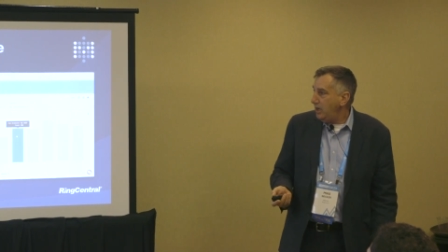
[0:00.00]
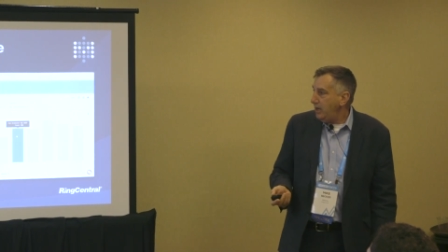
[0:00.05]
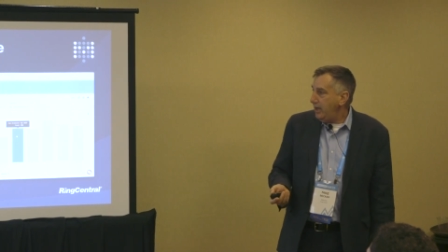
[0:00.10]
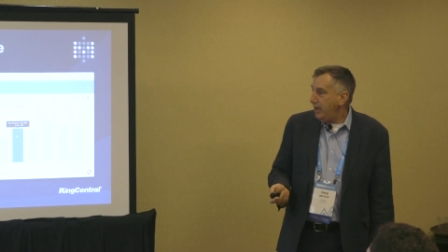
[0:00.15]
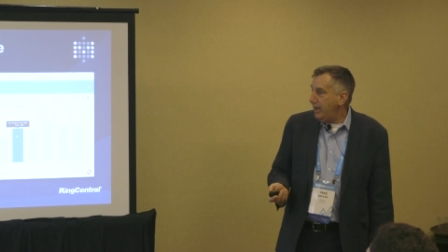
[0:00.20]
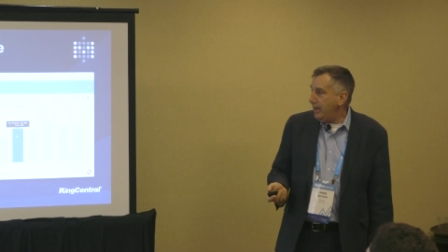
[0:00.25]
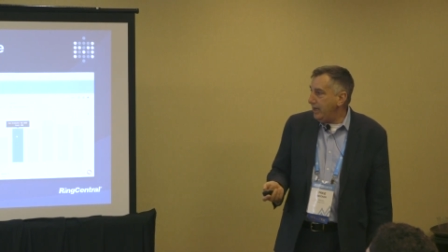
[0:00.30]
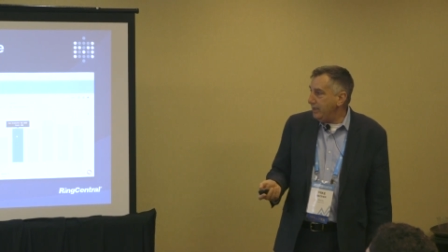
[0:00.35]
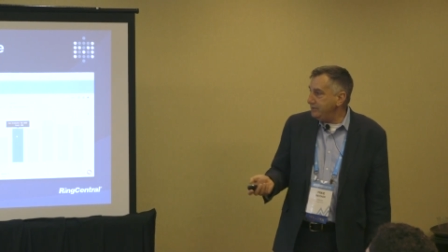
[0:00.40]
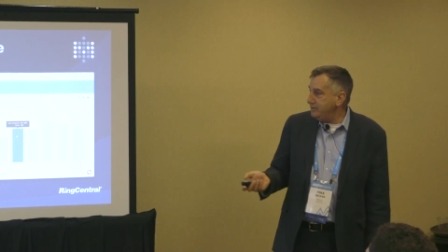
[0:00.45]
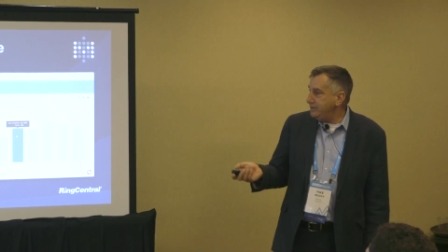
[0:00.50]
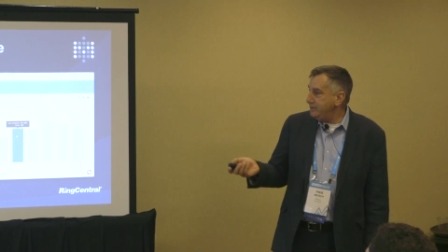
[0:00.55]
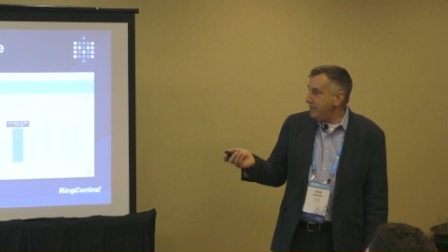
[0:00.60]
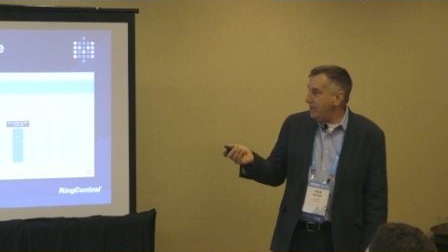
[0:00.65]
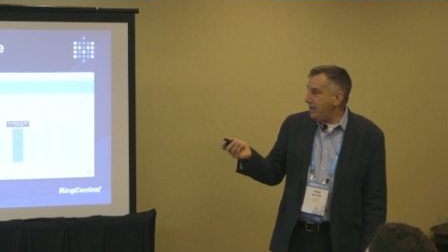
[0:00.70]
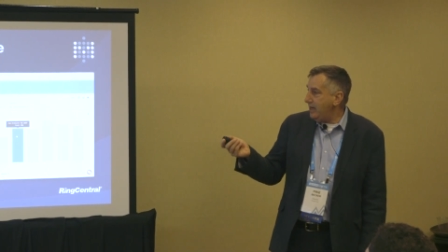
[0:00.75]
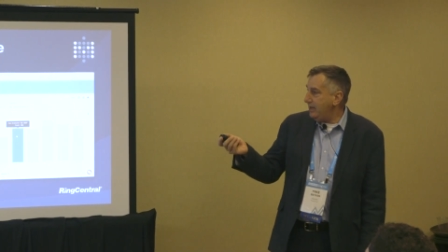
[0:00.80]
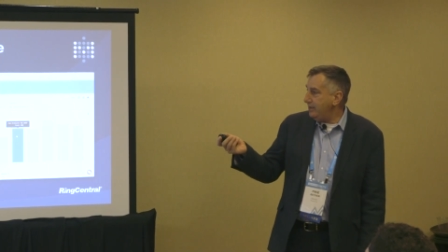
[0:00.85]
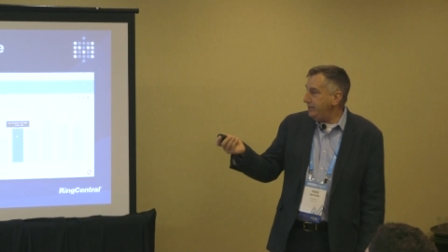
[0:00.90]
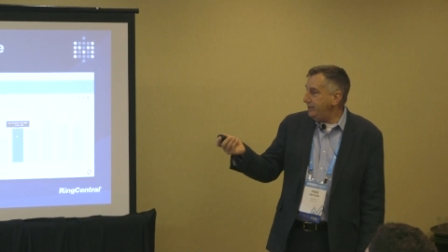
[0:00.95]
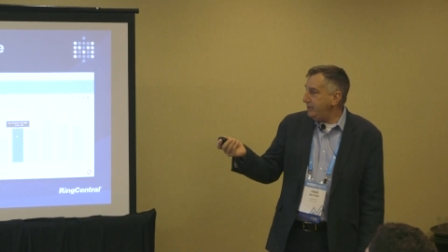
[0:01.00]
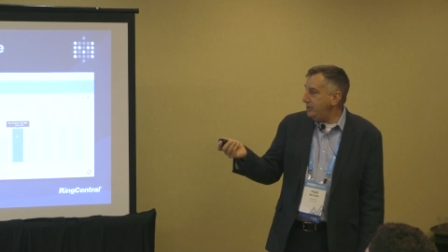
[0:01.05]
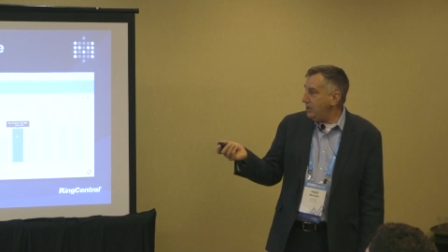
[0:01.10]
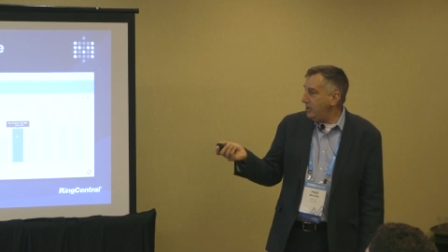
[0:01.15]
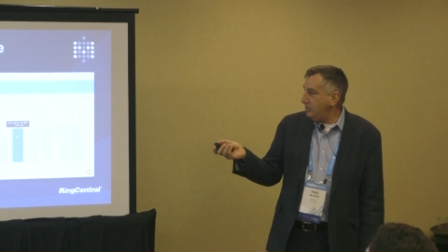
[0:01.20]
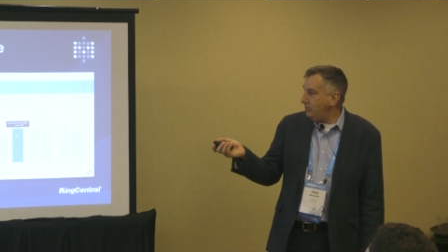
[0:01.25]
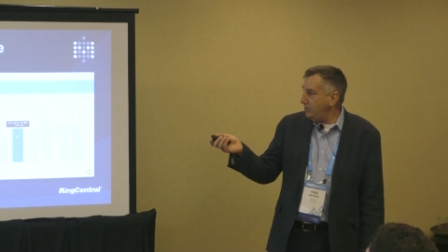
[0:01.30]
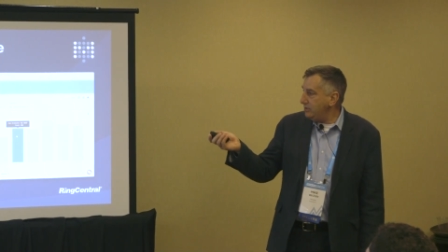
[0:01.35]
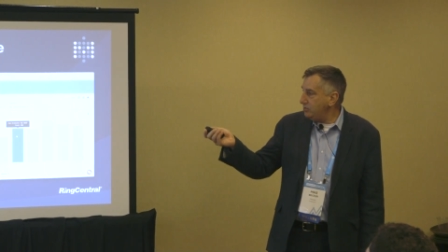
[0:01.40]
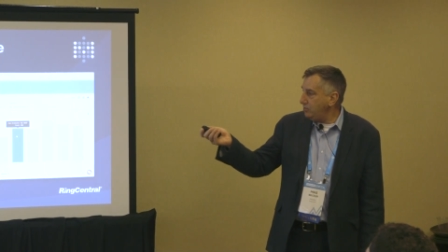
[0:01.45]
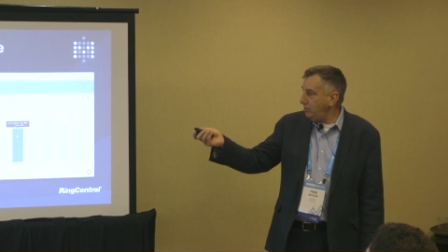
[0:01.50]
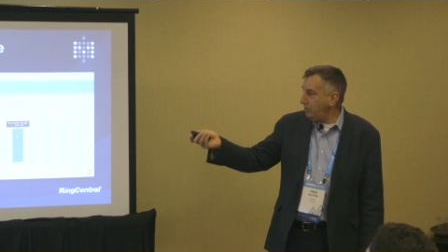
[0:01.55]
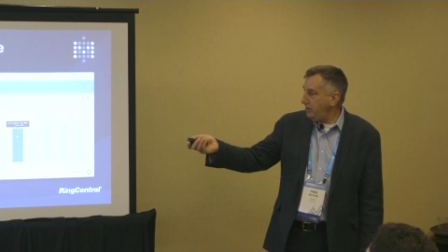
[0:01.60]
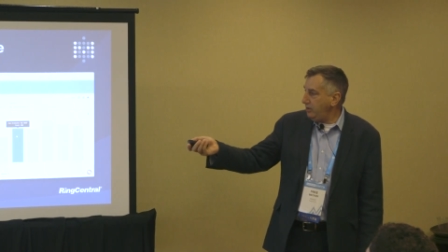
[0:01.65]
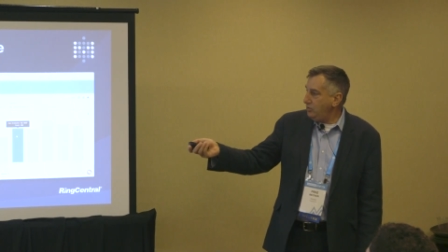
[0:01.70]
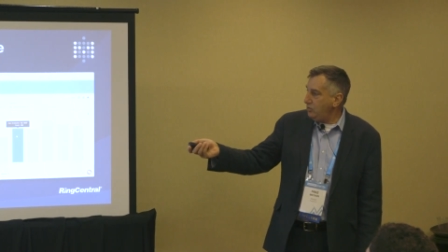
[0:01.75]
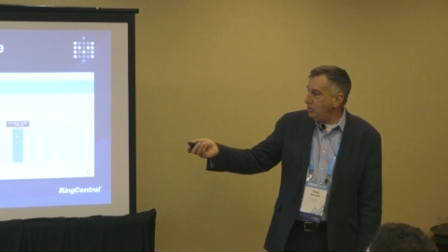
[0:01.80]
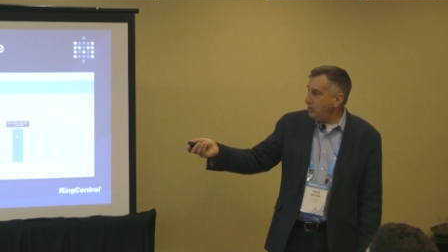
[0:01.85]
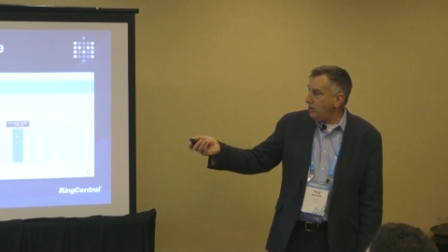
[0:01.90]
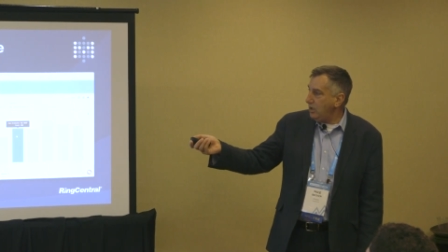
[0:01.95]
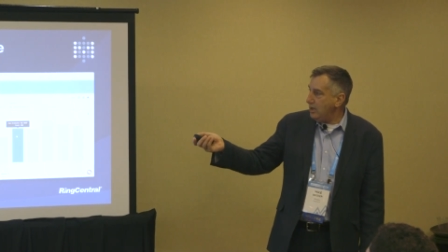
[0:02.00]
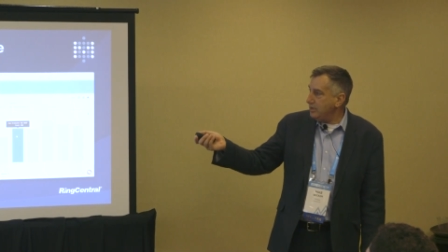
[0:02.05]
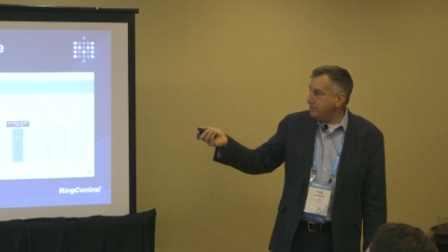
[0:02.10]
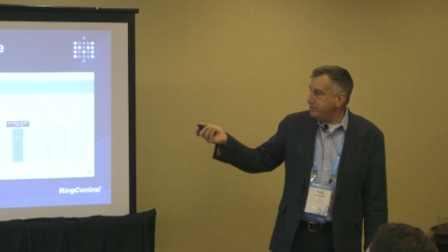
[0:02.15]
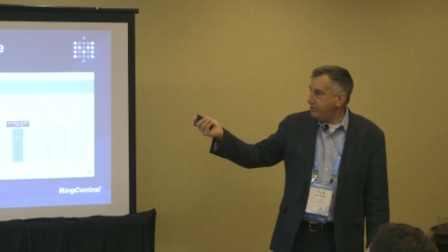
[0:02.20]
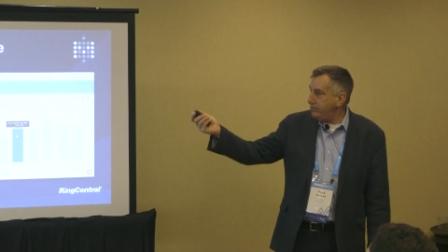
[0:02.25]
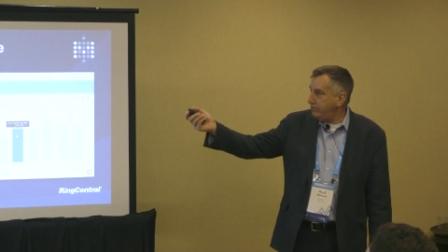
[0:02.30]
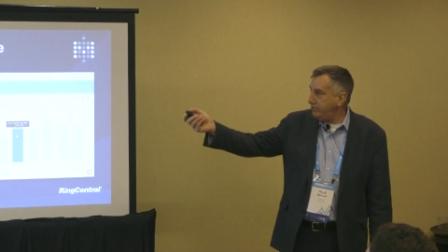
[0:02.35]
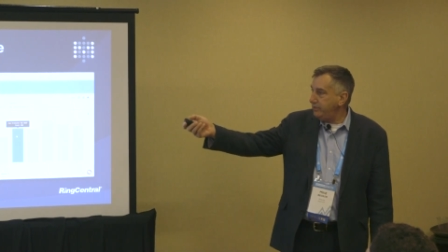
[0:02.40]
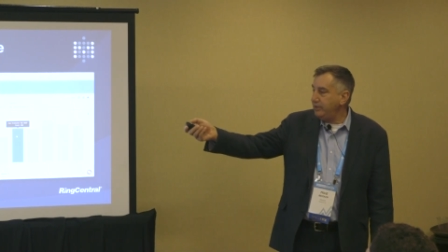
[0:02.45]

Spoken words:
And you know, what's really cool also,